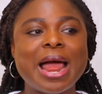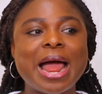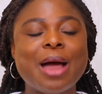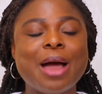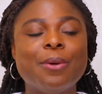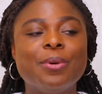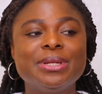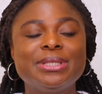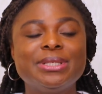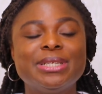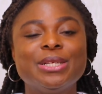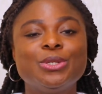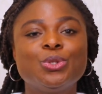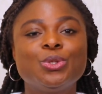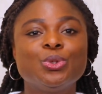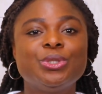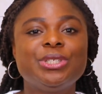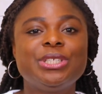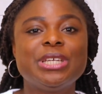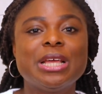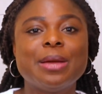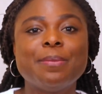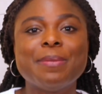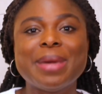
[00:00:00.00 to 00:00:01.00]
I wanted to
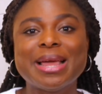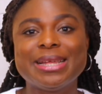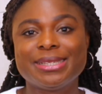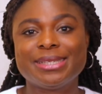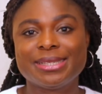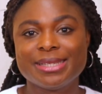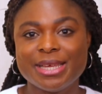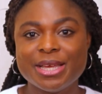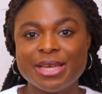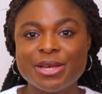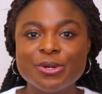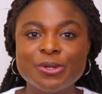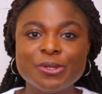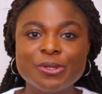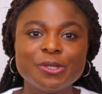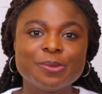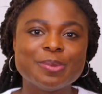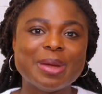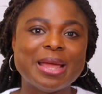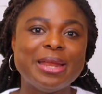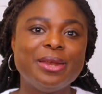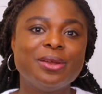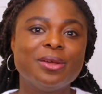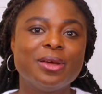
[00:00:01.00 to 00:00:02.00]
share my
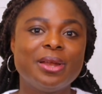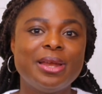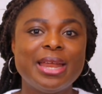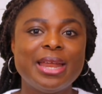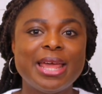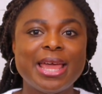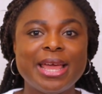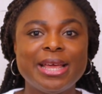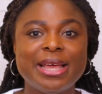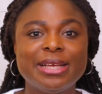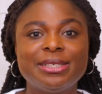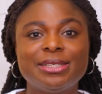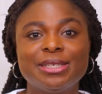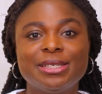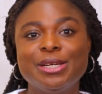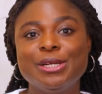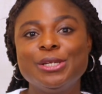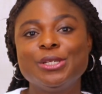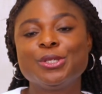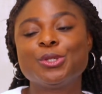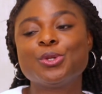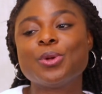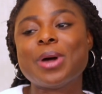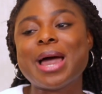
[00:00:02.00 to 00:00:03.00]
skills, my knowledge.
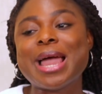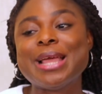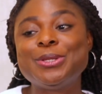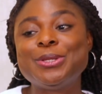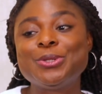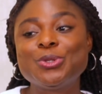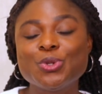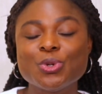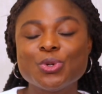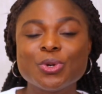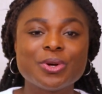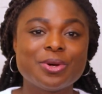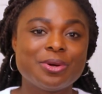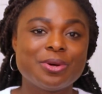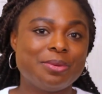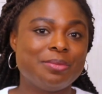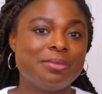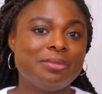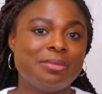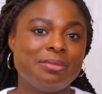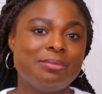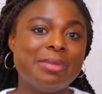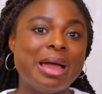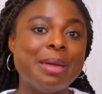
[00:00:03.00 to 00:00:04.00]
So I took
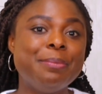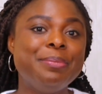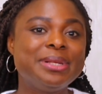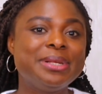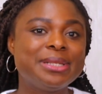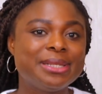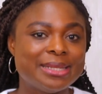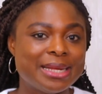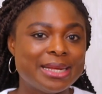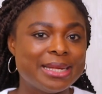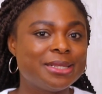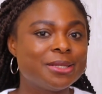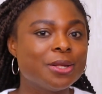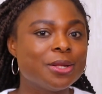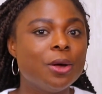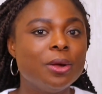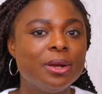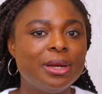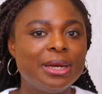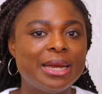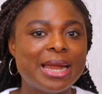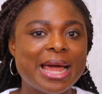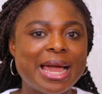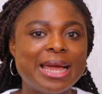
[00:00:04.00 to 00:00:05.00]
my business
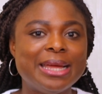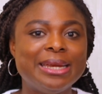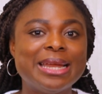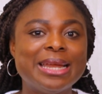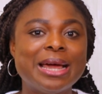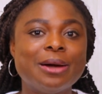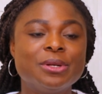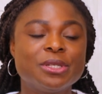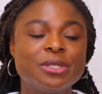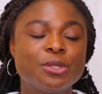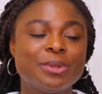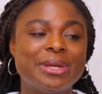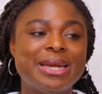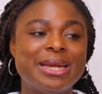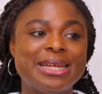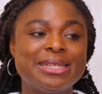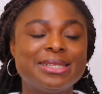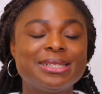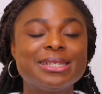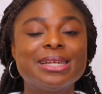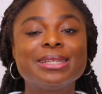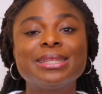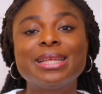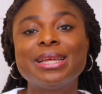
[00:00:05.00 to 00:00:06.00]
online. That was when
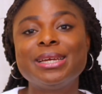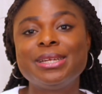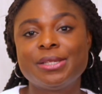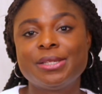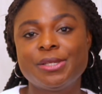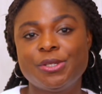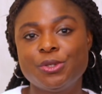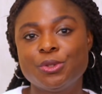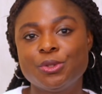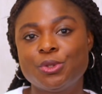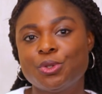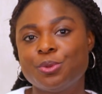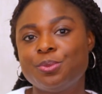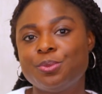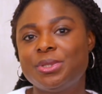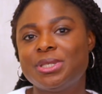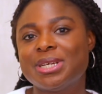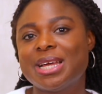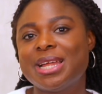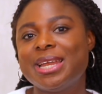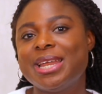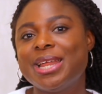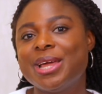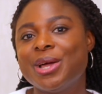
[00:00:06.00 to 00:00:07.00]
I started this YouTube
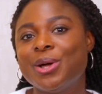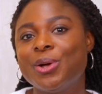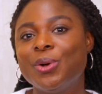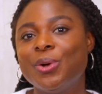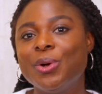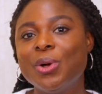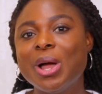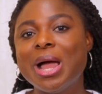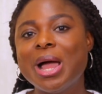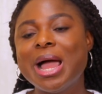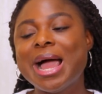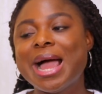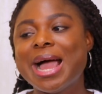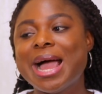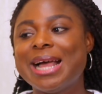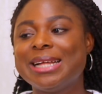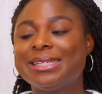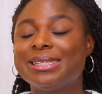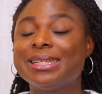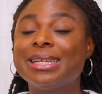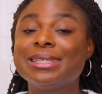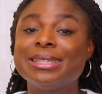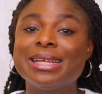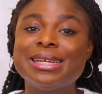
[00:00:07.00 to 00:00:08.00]
channel.
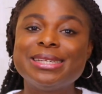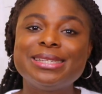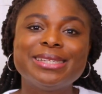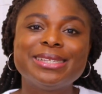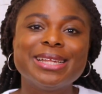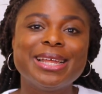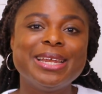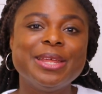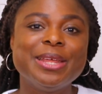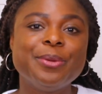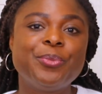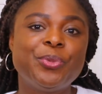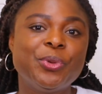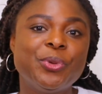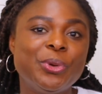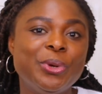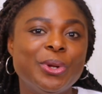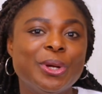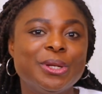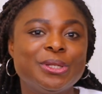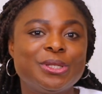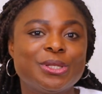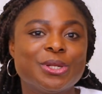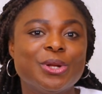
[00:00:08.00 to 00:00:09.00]
I started selling
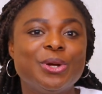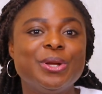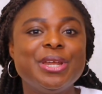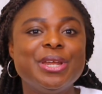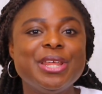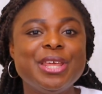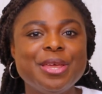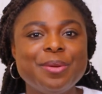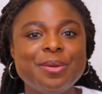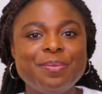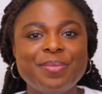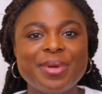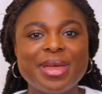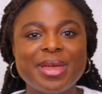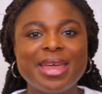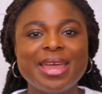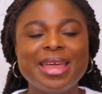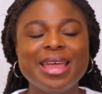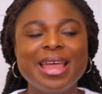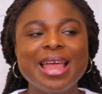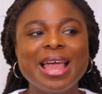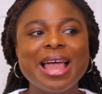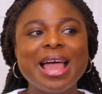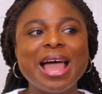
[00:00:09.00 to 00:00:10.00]
products on
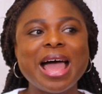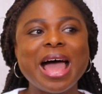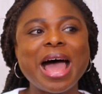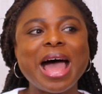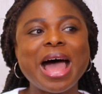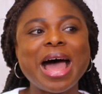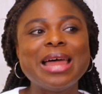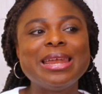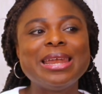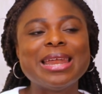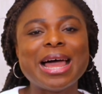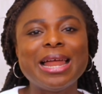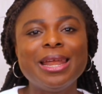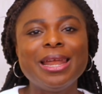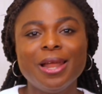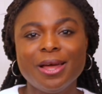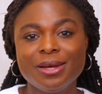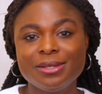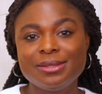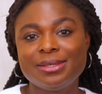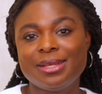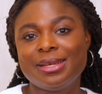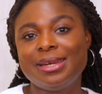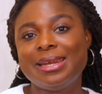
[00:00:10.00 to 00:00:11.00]
eBay. And
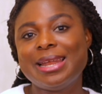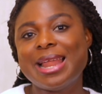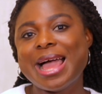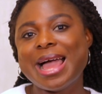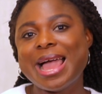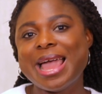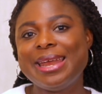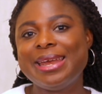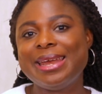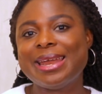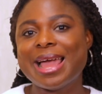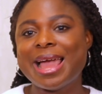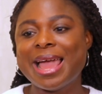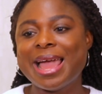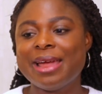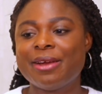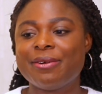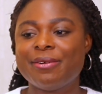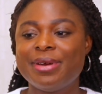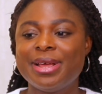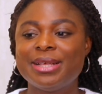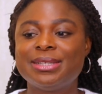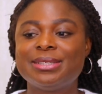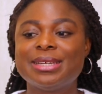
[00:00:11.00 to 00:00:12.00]
along the line, I
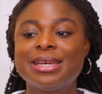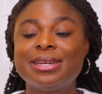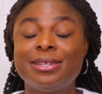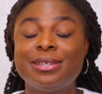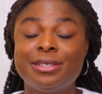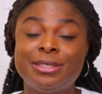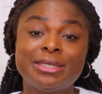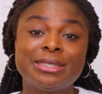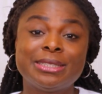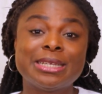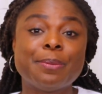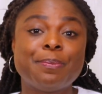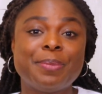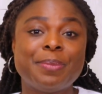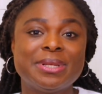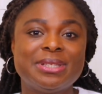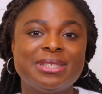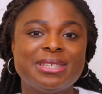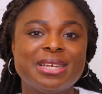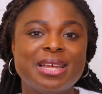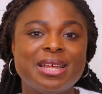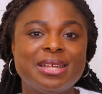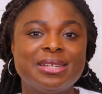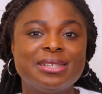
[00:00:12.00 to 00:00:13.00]
created digital
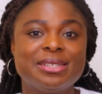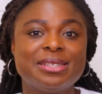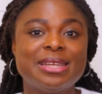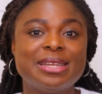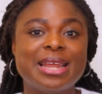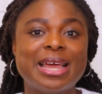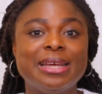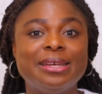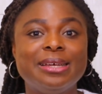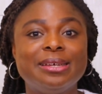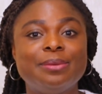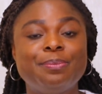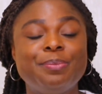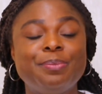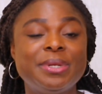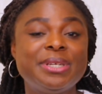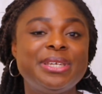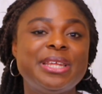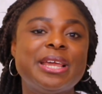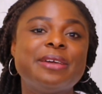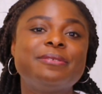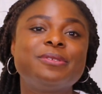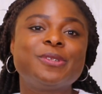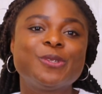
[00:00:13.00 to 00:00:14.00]
patterns like
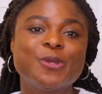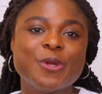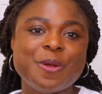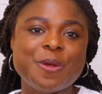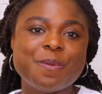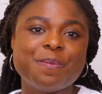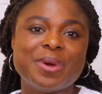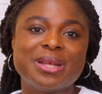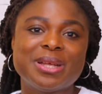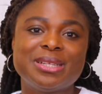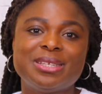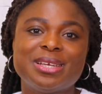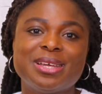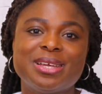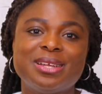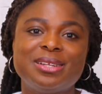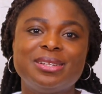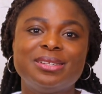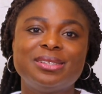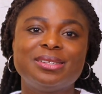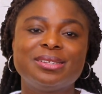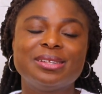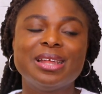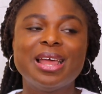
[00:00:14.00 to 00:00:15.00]
PDF sewing
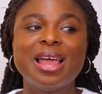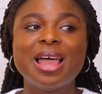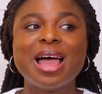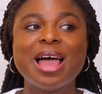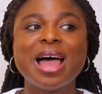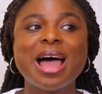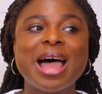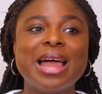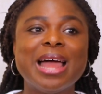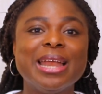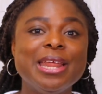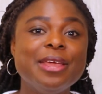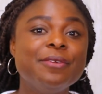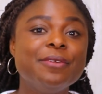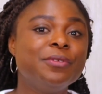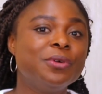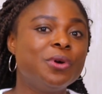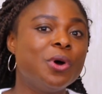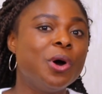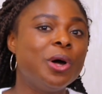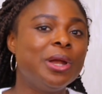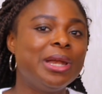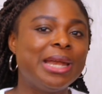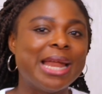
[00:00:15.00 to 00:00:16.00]
patterns and
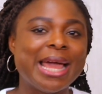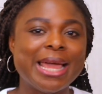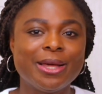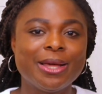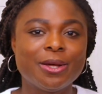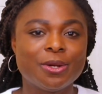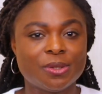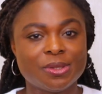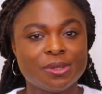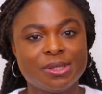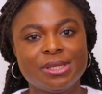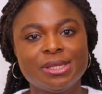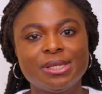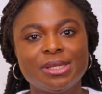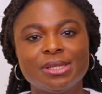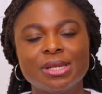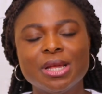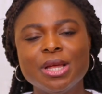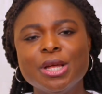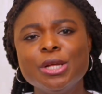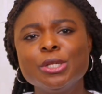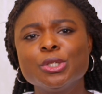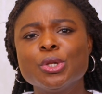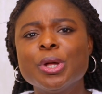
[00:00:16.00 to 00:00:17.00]
even online
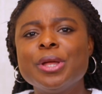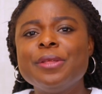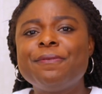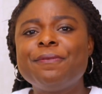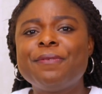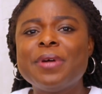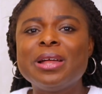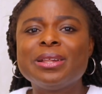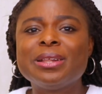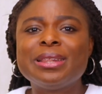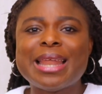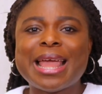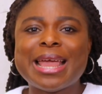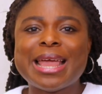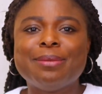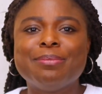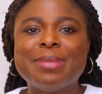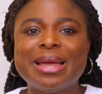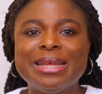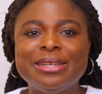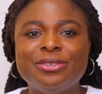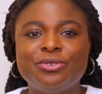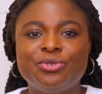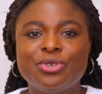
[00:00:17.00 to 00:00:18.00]
courses. So it felt
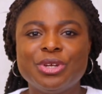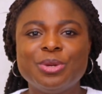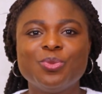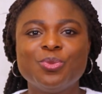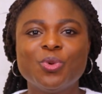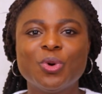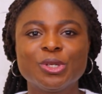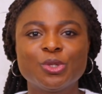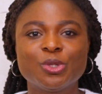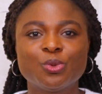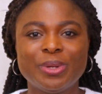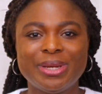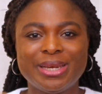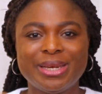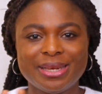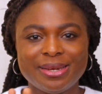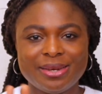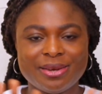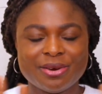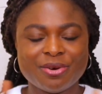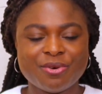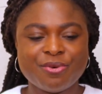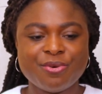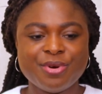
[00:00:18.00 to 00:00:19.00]
like my dream was
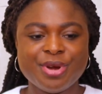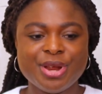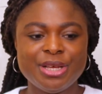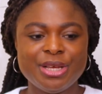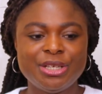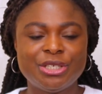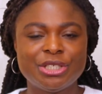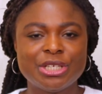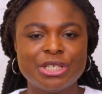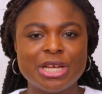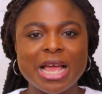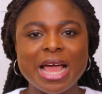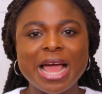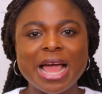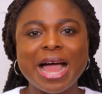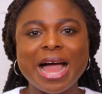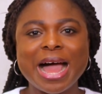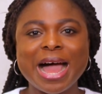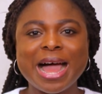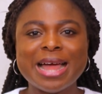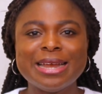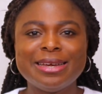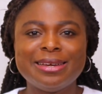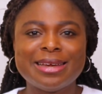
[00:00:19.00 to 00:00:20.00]
within the reach,
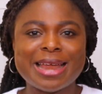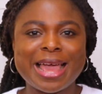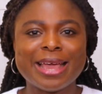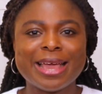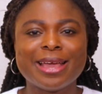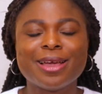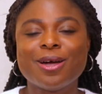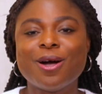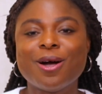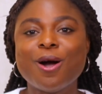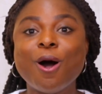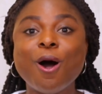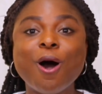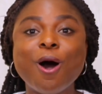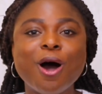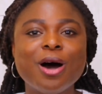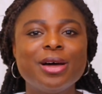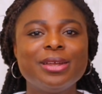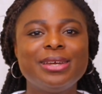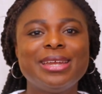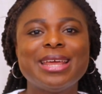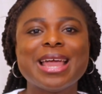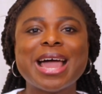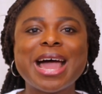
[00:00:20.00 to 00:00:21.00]
and like
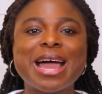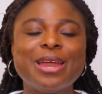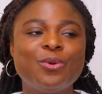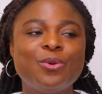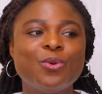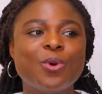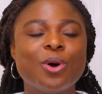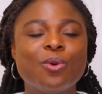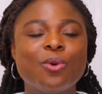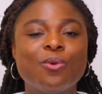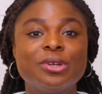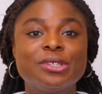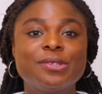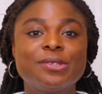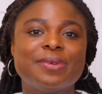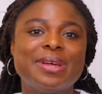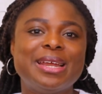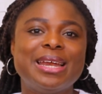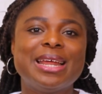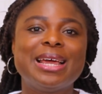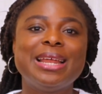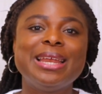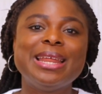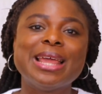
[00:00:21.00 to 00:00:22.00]
all the hard work was
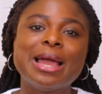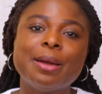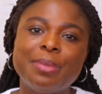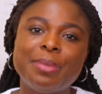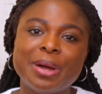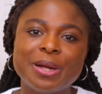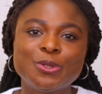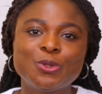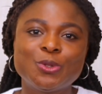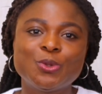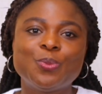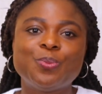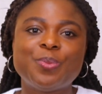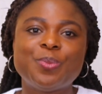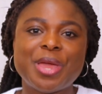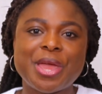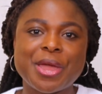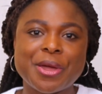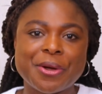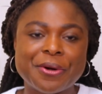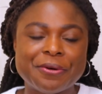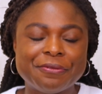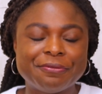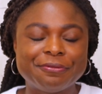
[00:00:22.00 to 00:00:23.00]
finally about to
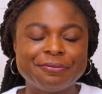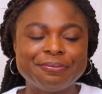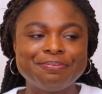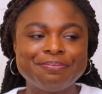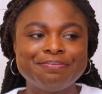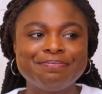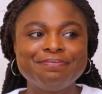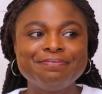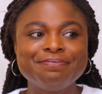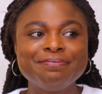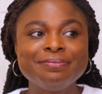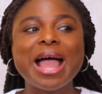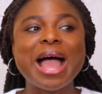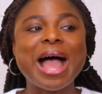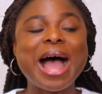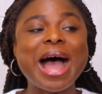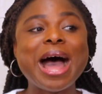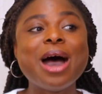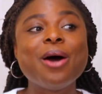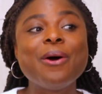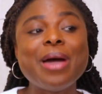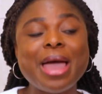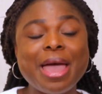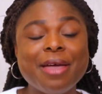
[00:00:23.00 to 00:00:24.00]
pay off.
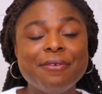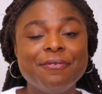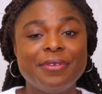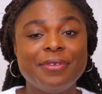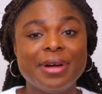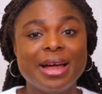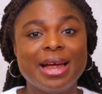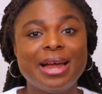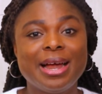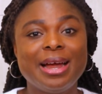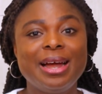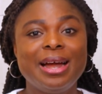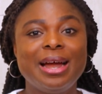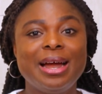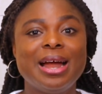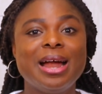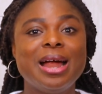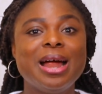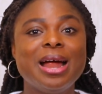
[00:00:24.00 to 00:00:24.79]
However,